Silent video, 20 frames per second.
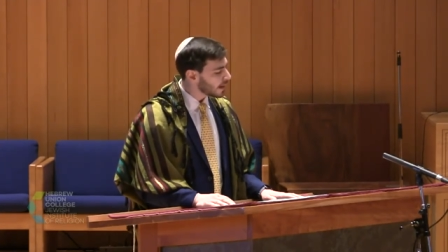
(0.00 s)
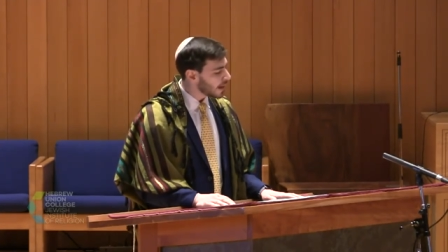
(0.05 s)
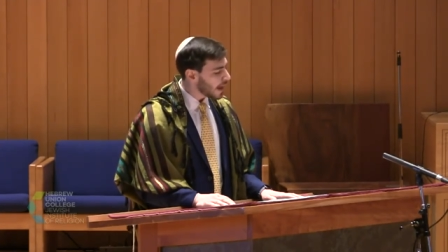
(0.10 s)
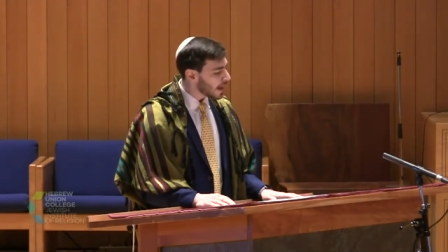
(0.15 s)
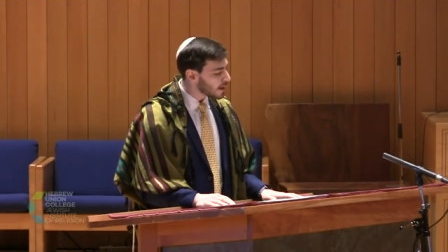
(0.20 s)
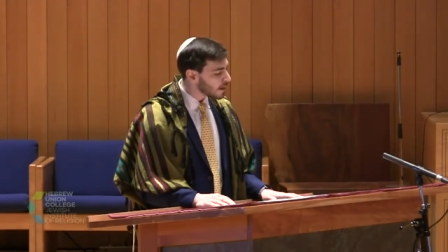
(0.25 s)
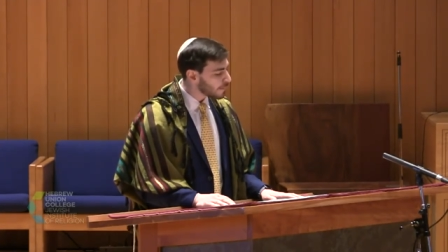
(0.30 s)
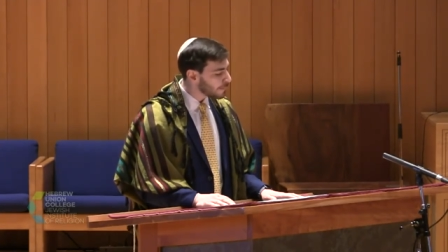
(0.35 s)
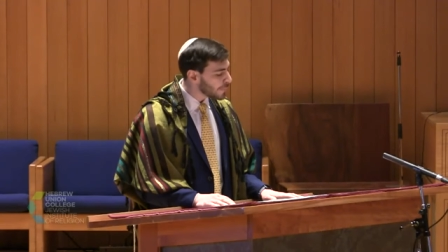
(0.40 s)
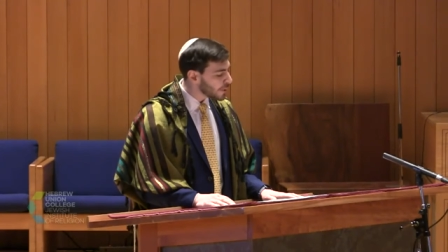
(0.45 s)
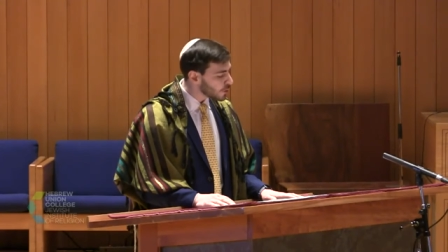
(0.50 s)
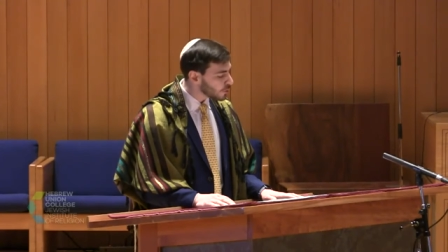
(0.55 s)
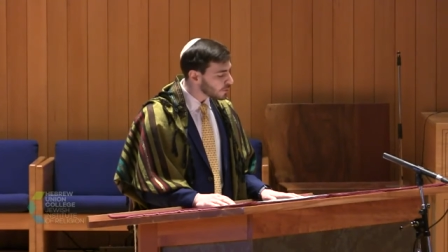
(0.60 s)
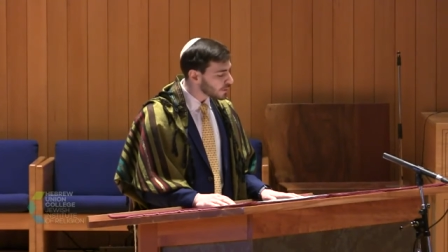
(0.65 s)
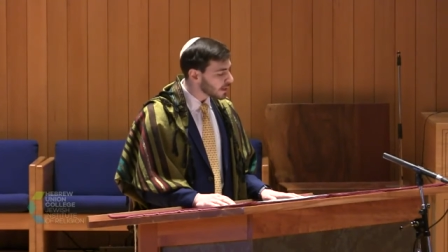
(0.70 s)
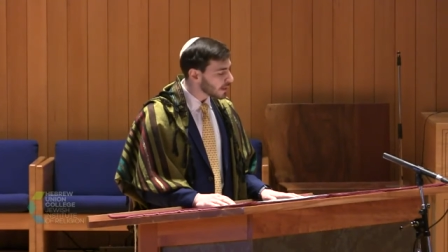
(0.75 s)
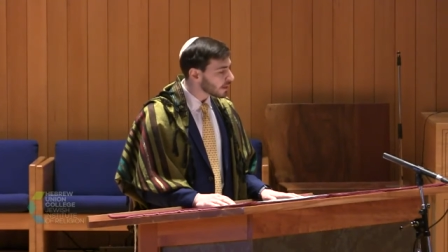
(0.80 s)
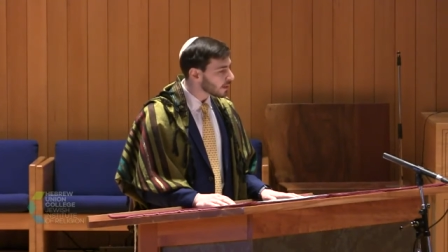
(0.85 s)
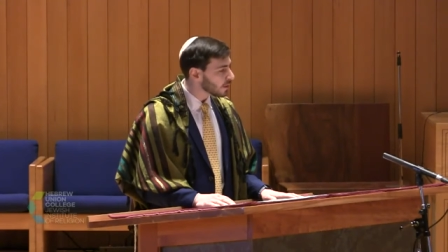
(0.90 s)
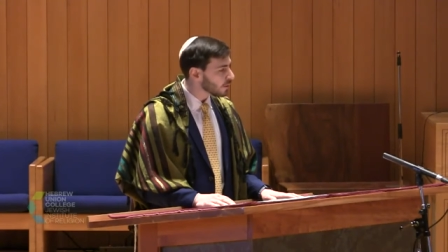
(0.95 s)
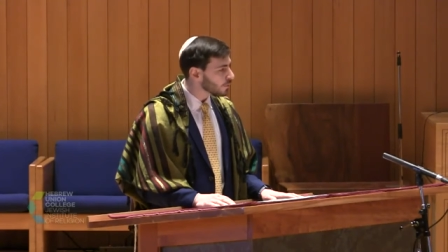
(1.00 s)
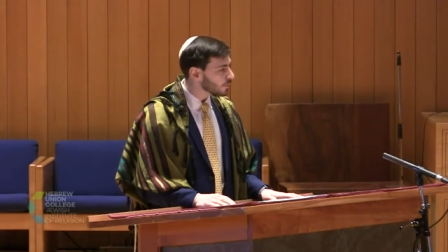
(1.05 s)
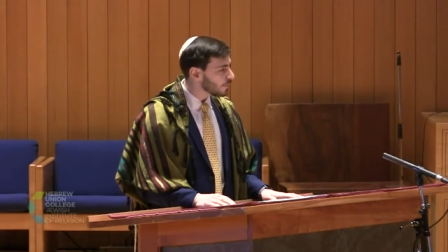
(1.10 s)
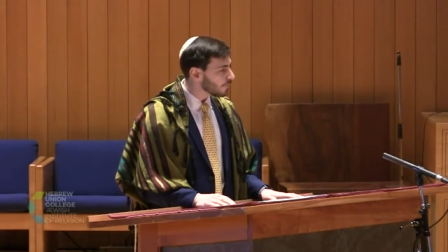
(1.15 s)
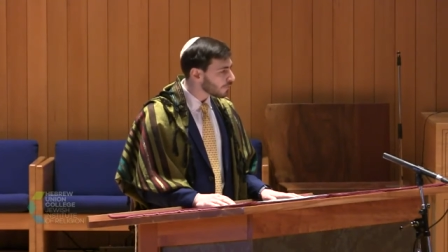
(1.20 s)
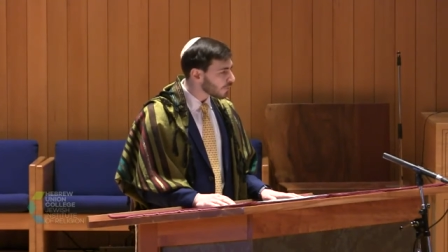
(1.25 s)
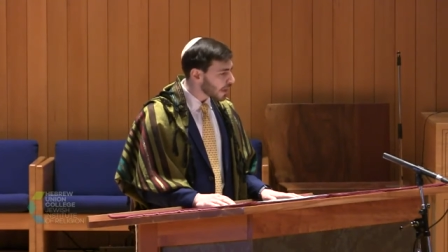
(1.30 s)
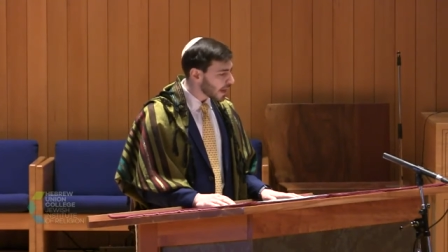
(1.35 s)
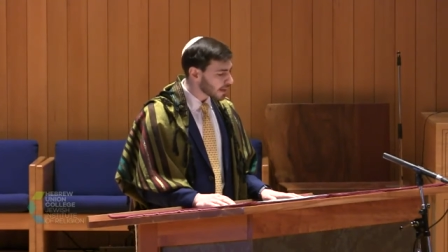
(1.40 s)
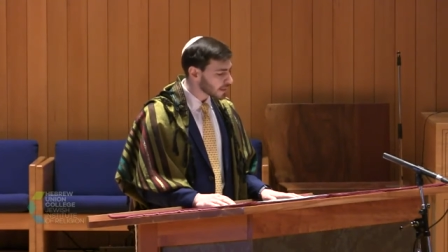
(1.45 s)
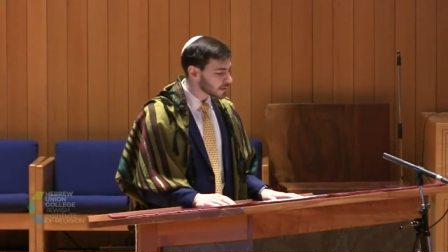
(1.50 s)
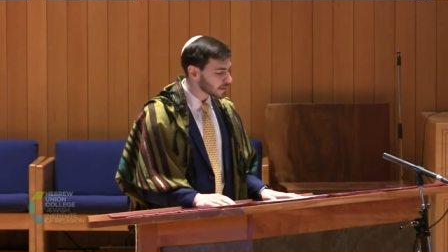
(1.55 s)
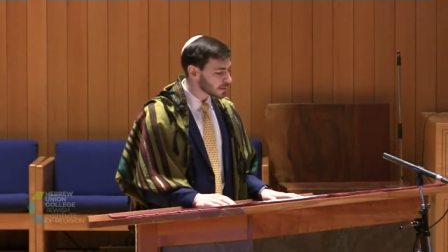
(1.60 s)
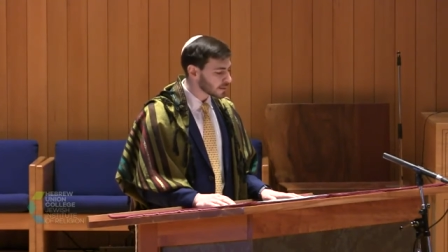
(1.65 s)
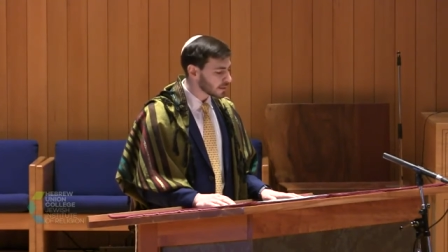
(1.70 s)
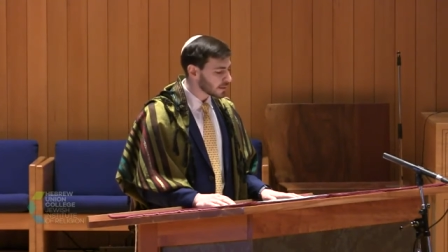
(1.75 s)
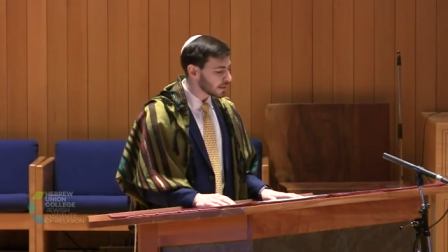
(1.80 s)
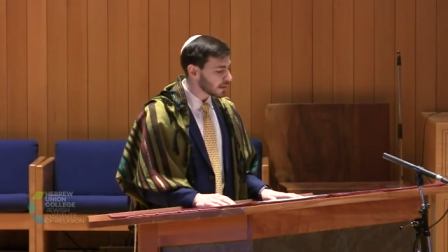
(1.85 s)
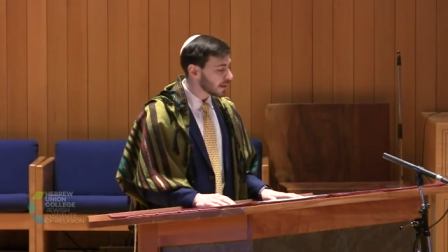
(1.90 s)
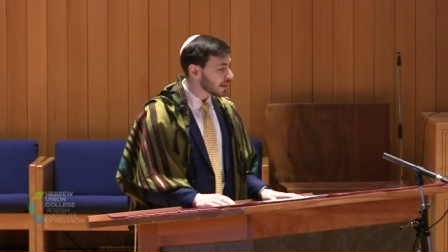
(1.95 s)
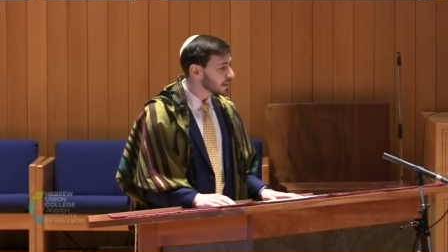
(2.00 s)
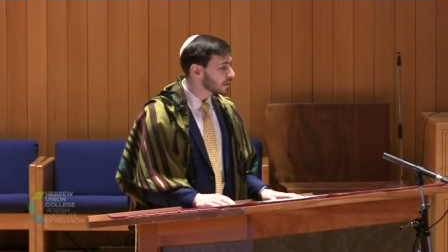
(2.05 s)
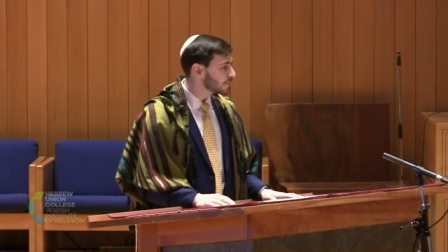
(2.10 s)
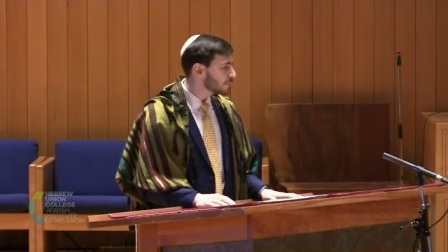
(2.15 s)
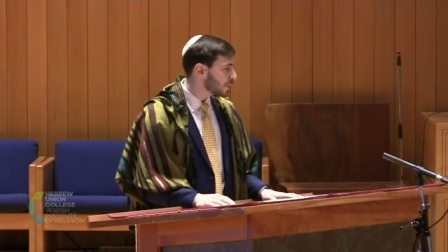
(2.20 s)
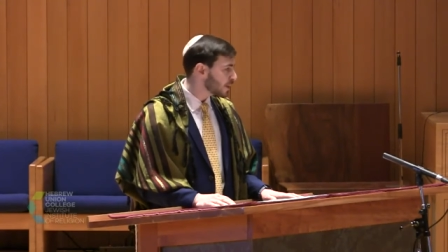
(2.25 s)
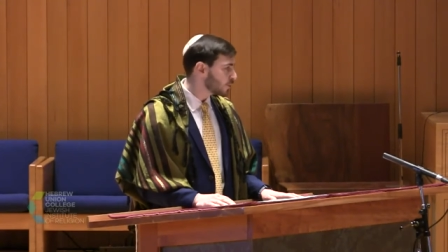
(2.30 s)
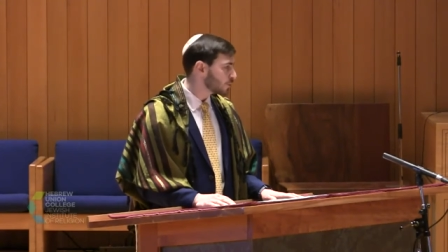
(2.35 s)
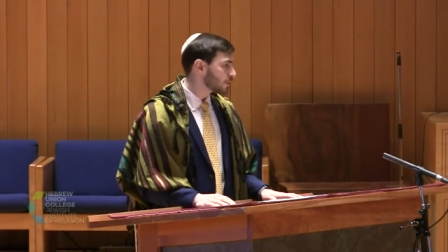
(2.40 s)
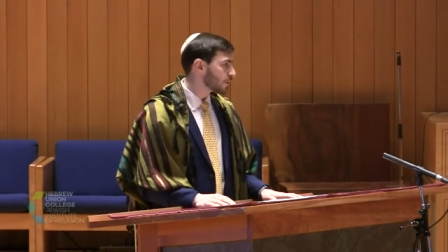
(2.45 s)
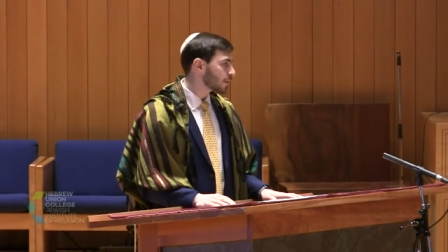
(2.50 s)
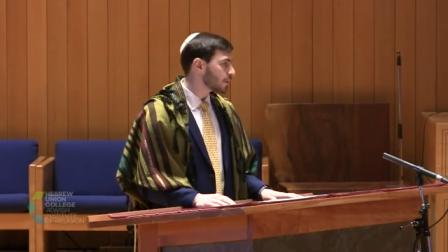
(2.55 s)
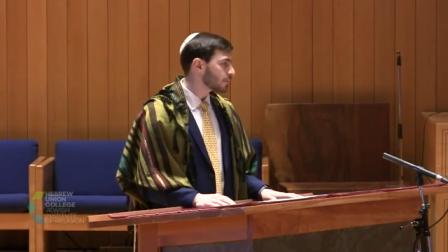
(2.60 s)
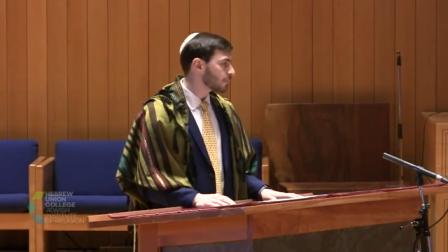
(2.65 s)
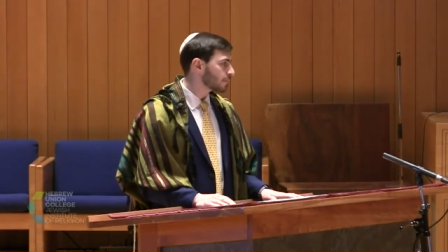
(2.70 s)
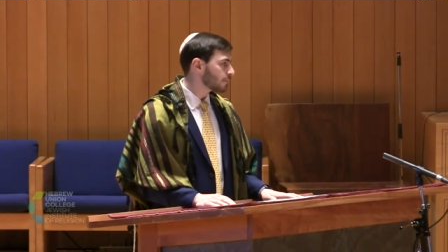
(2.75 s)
and a building reflects its builder.